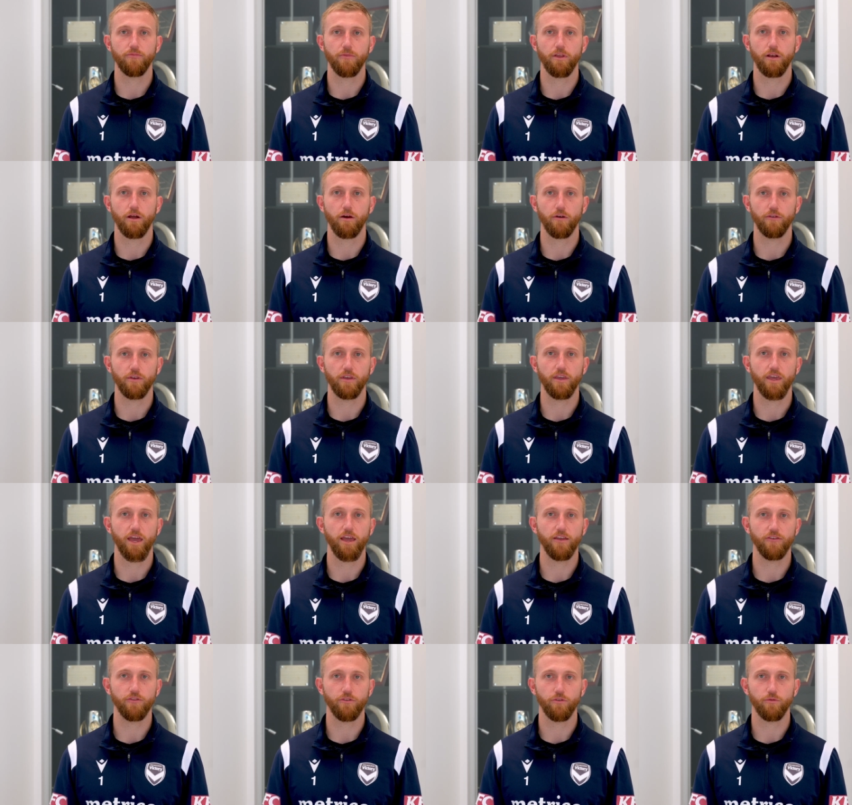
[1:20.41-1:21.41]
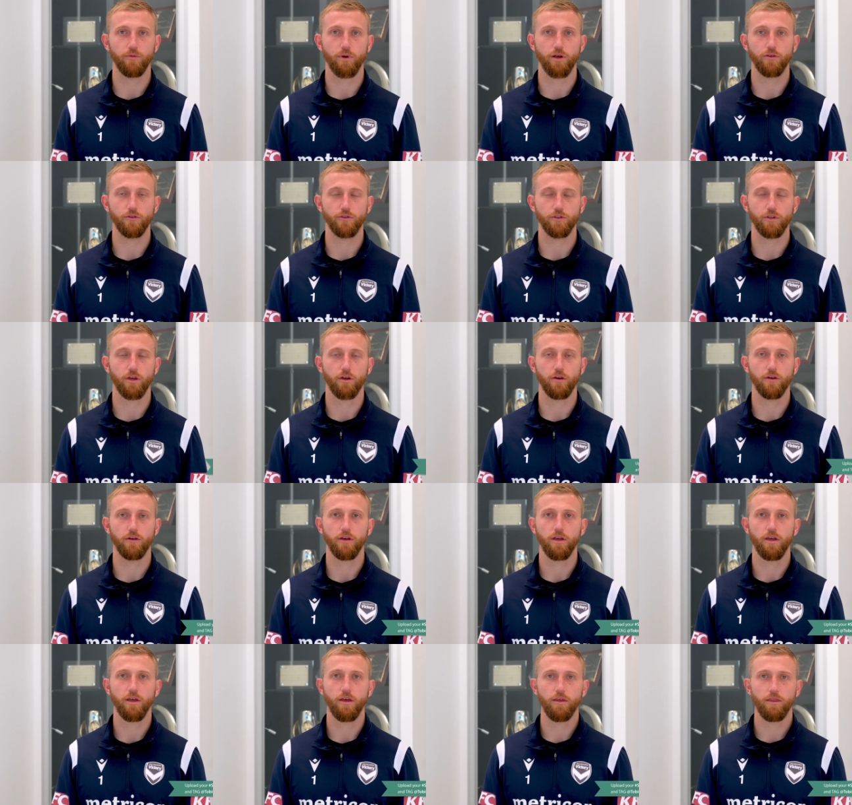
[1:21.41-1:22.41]
I was engaged as well, so
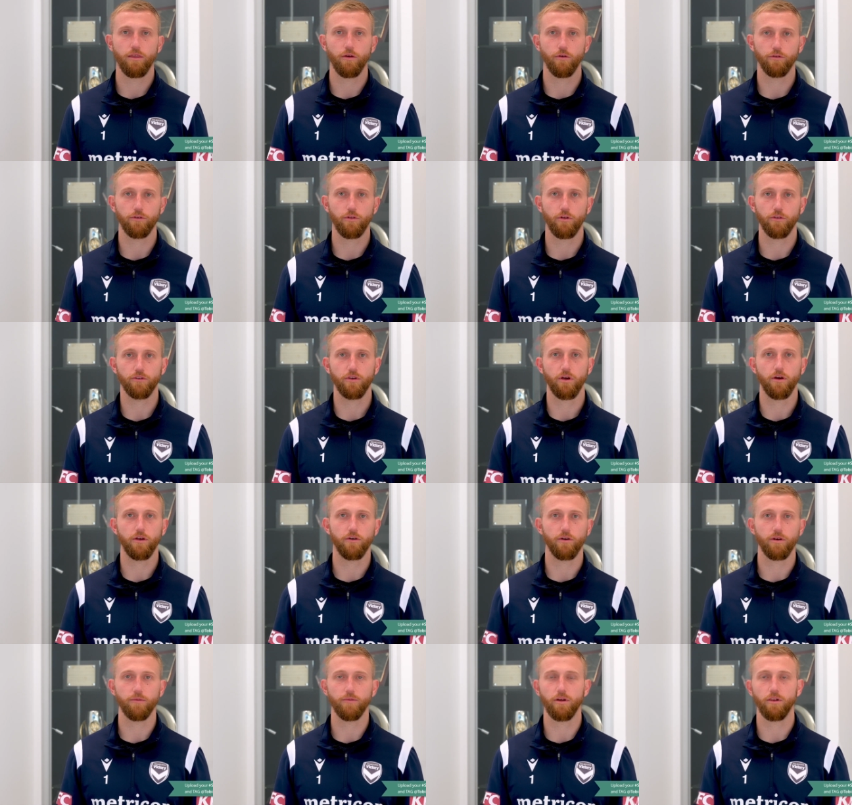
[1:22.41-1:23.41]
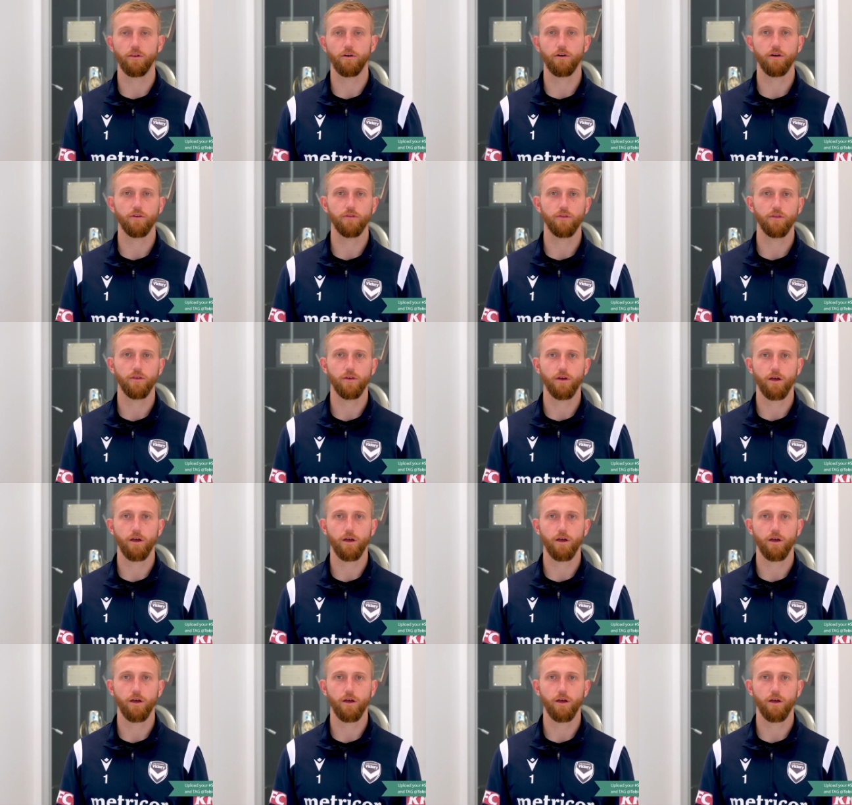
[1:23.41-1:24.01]
there was lots going on in my life.